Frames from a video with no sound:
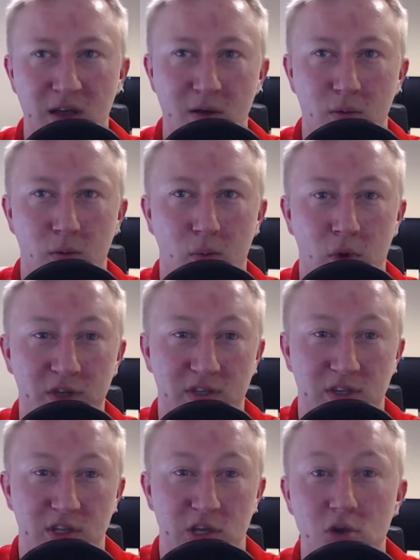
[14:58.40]
was
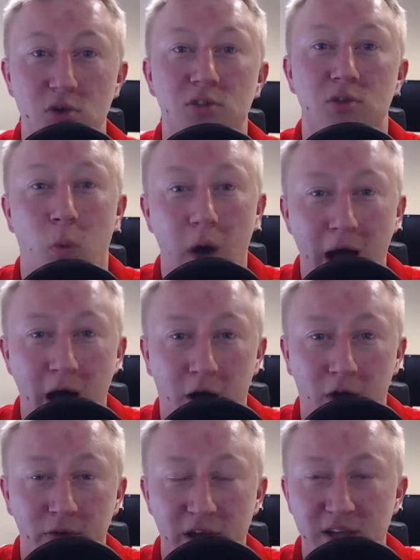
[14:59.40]
used
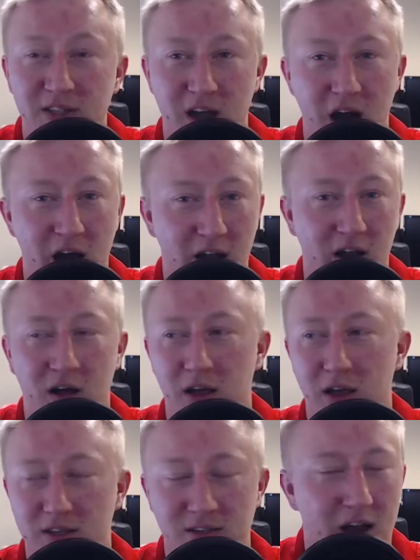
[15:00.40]
well. It's got
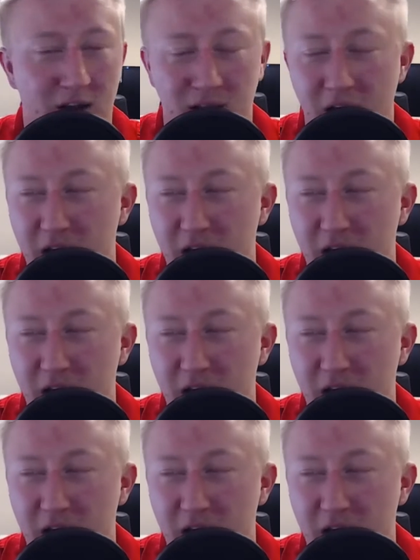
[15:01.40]
a lot of